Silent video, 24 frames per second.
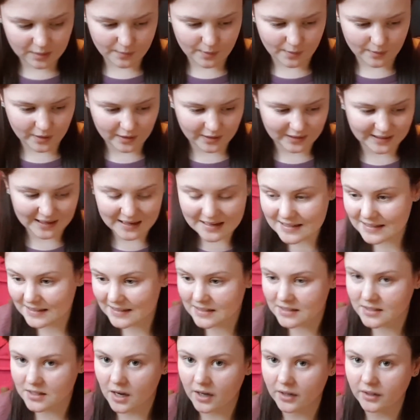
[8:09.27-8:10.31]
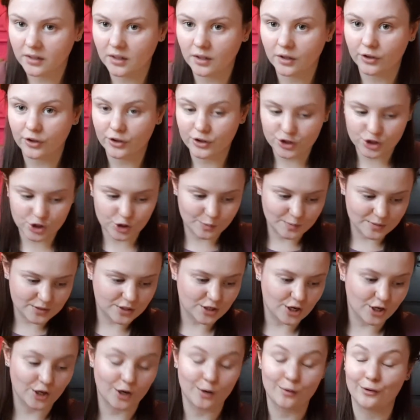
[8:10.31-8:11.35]
But I'm kind of guessing it's done. I'm going to assume it's
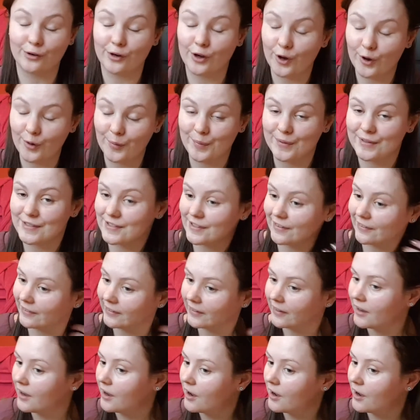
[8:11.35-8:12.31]
done. I'm going to hope it's done.